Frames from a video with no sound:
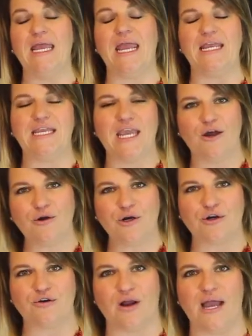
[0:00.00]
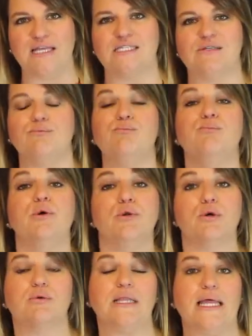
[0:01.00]
encounter Christ, build
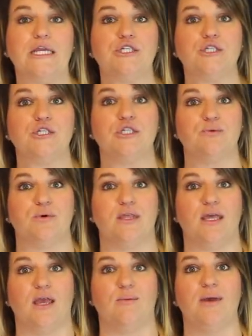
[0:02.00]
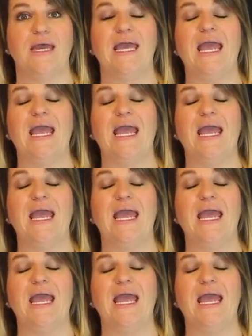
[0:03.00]
a relationship with Him,